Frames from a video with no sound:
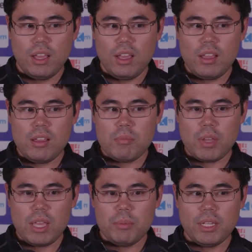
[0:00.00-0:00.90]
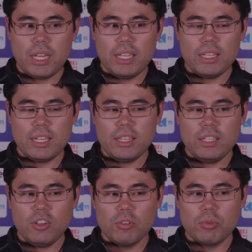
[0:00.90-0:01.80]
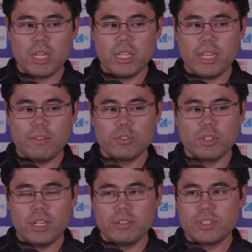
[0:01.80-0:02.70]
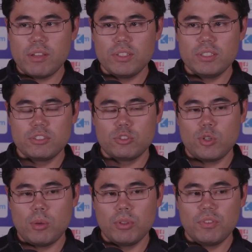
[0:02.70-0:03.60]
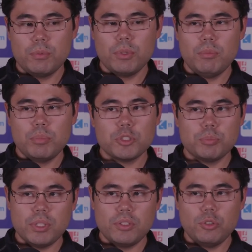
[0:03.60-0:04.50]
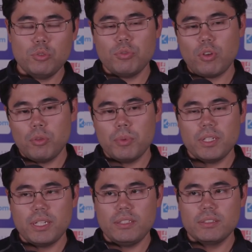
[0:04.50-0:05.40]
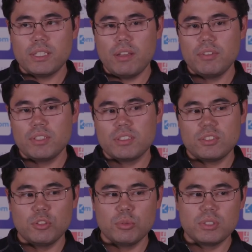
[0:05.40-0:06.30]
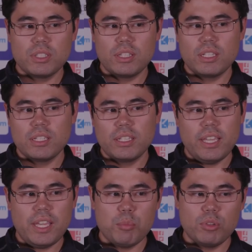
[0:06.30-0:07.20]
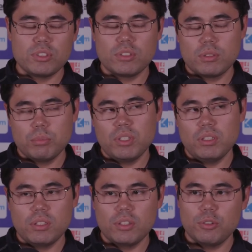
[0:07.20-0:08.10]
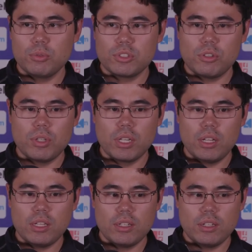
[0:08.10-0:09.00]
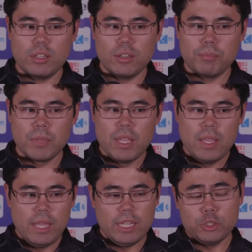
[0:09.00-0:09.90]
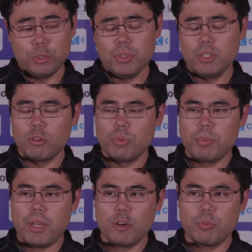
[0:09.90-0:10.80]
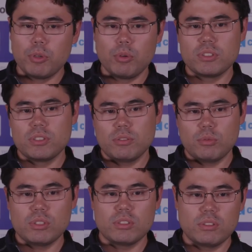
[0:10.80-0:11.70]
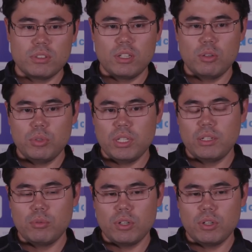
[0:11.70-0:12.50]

Um, I mean, I, I think already after knight f7, he's in trouble. If he played bishop b2, followed by knight d7, it still was, I think, a game. wasn't completely clear what's going on. Um, I should be a little bit better, but it wasn't wasn't uh, winning.